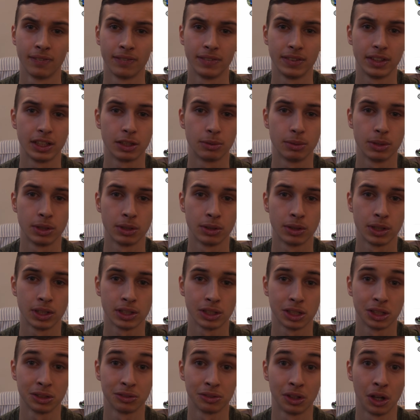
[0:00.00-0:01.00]
Needs to be doing
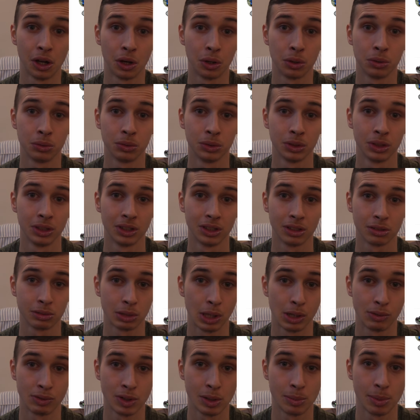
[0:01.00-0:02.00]
this over the whole
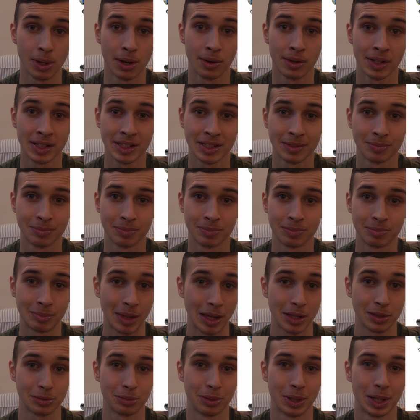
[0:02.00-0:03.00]
12-week period.
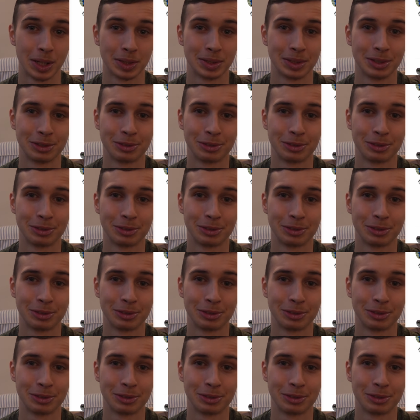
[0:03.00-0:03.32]
That's why it's a